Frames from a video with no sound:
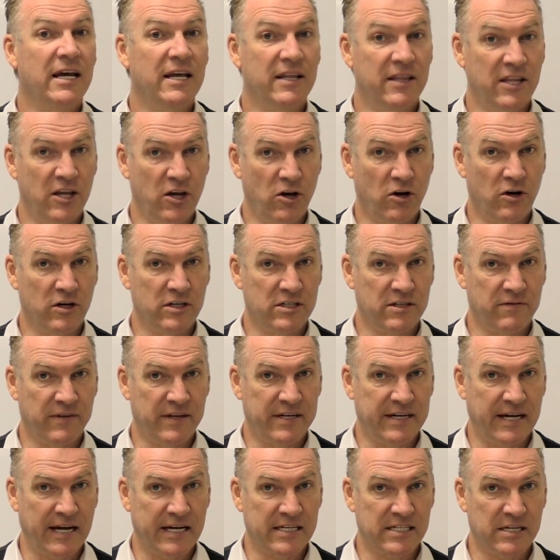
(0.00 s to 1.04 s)
in the eyes of the
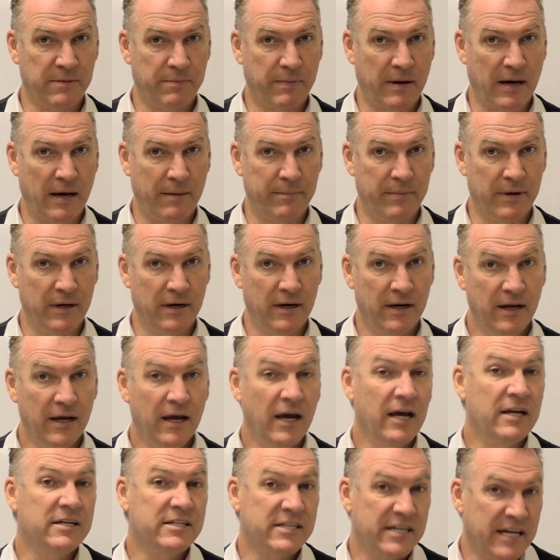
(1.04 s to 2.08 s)
tax
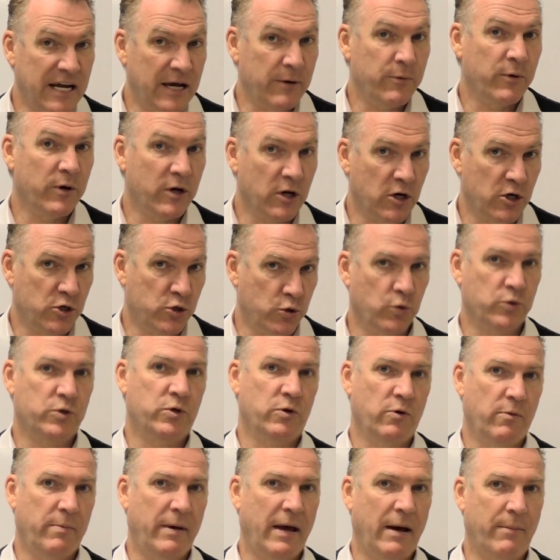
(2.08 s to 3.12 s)
department. And today we're going to talk
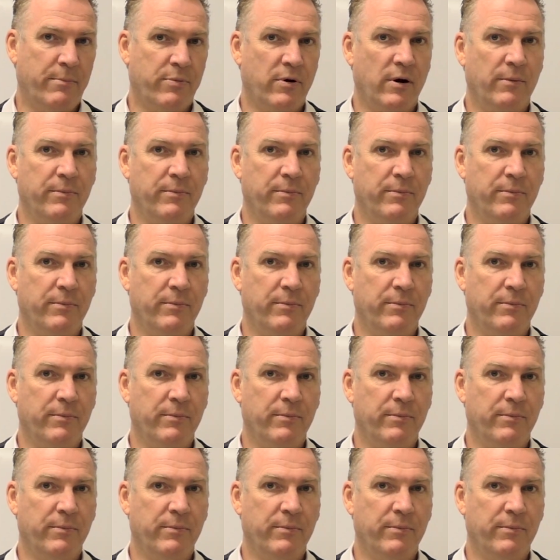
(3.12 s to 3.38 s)
to you about